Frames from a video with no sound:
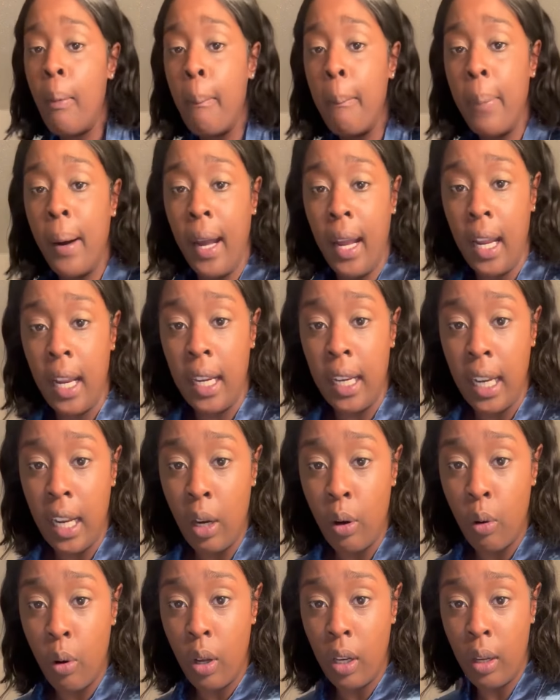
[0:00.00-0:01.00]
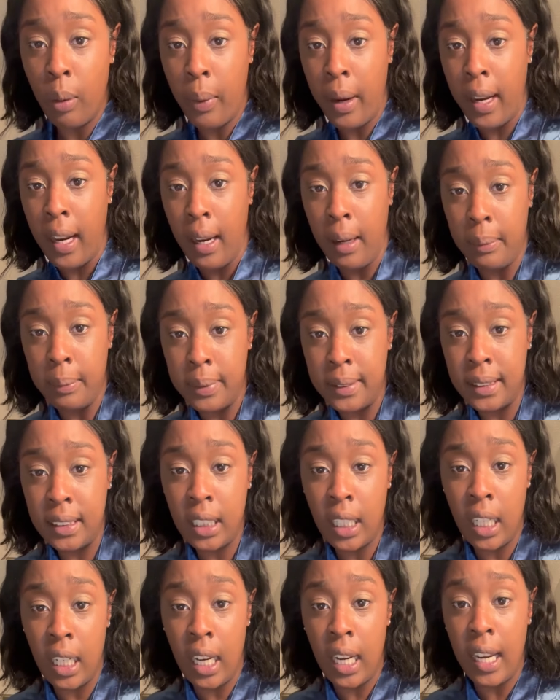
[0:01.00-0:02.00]
button it all the way up
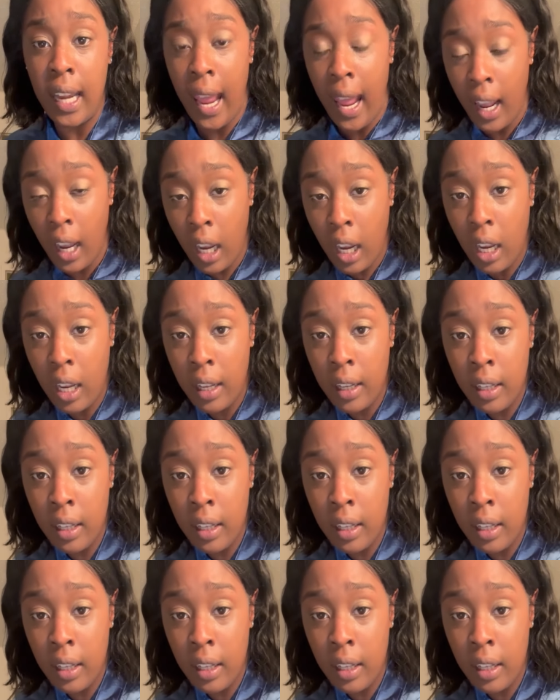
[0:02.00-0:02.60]
to the neck.